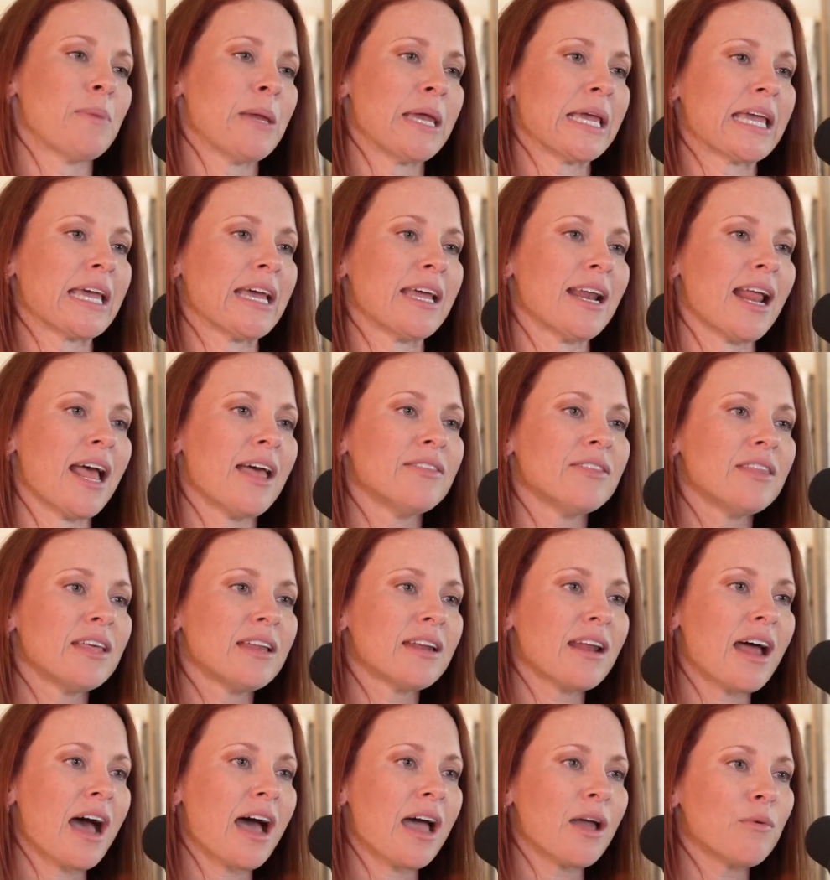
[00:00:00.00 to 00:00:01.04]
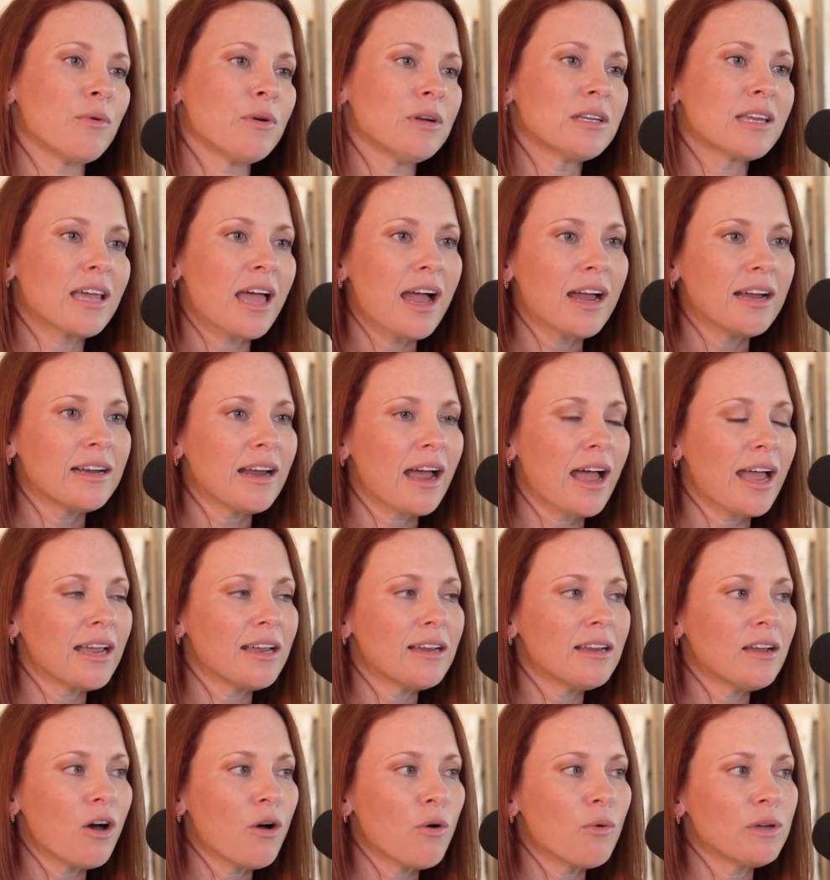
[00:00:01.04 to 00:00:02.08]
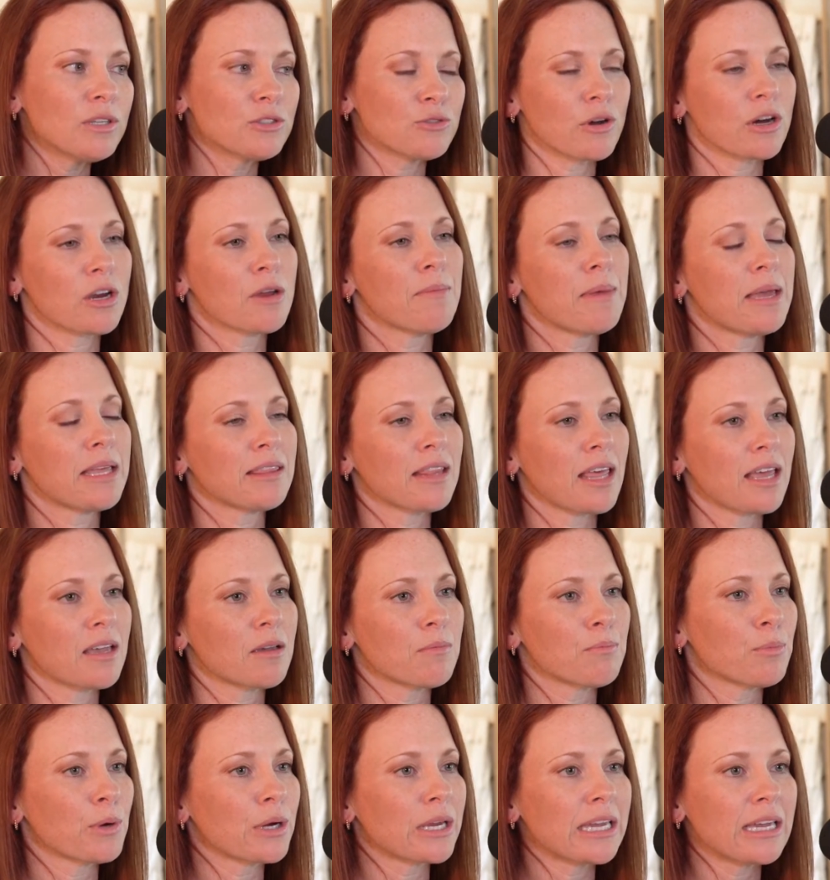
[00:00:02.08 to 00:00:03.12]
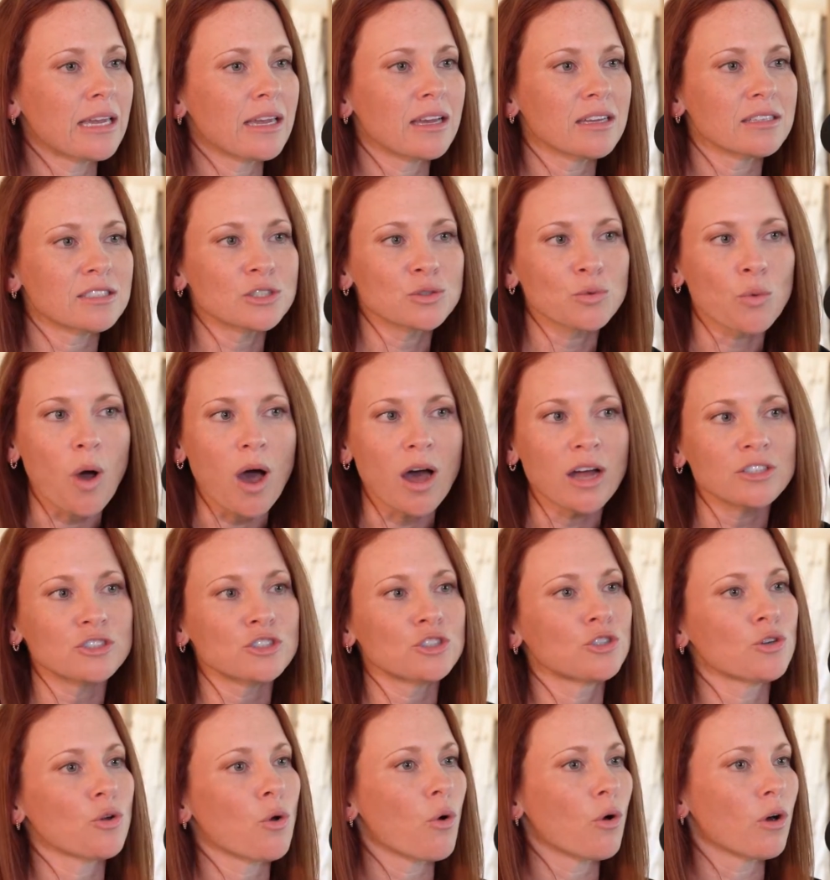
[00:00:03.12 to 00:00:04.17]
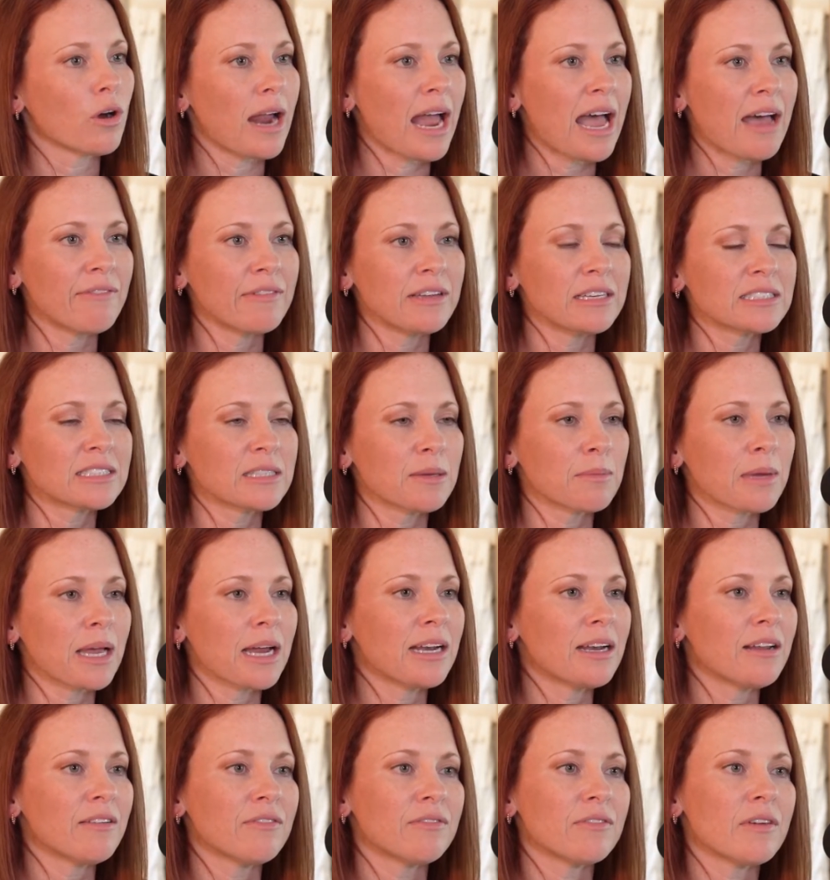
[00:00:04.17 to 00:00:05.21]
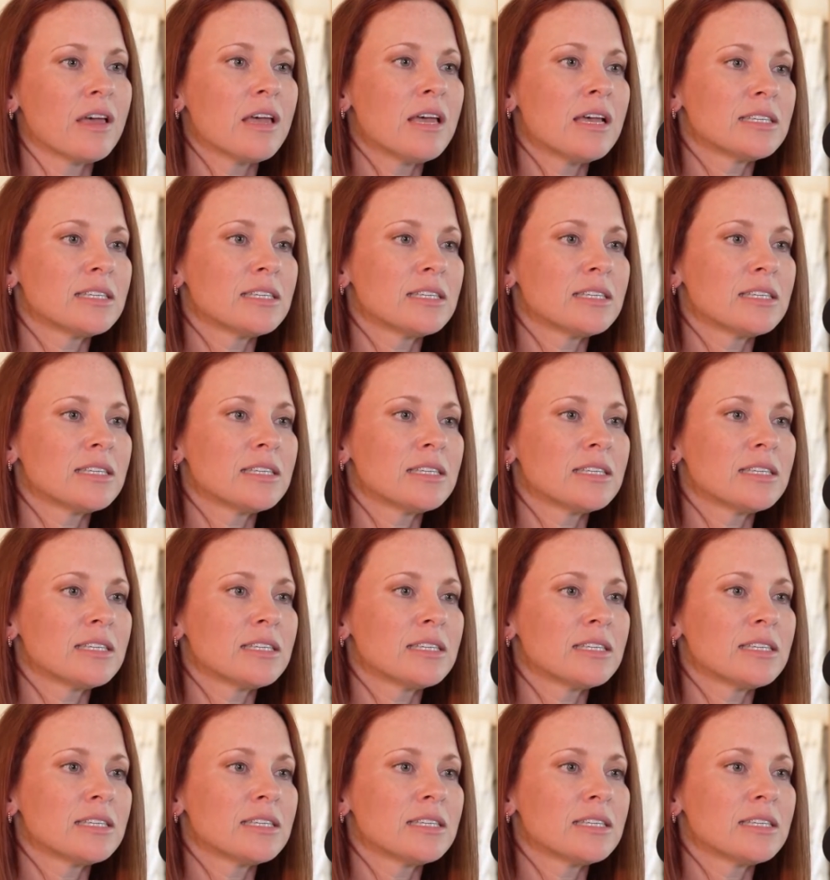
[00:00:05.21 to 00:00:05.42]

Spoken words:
pick it, and then I always recommend like bringing a swatch or having some kind of